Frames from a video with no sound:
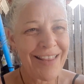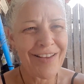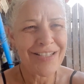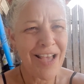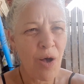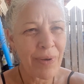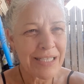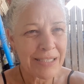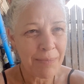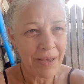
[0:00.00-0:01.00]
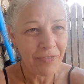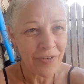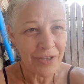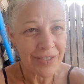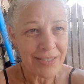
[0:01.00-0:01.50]
There's always
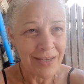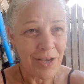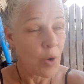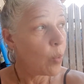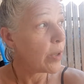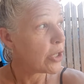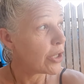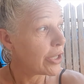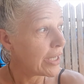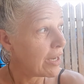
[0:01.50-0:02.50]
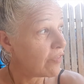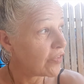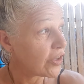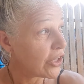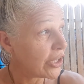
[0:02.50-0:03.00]
buffers. When you're looking
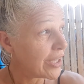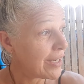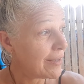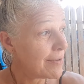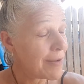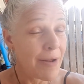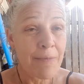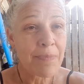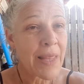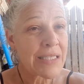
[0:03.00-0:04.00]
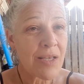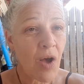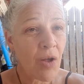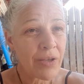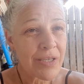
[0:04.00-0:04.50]
for good, that's
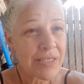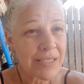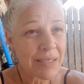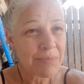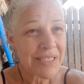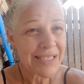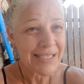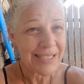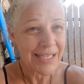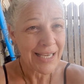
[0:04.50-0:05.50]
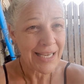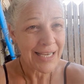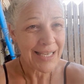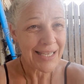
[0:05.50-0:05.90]
all you seem to see.